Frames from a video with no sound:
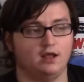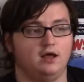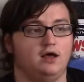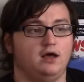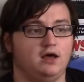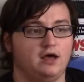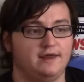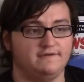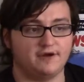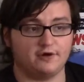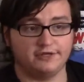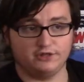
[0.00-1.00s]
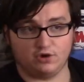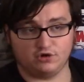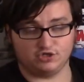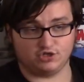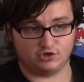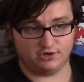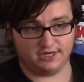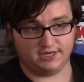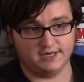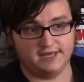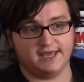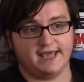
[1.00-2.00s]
uh, on a very long journey.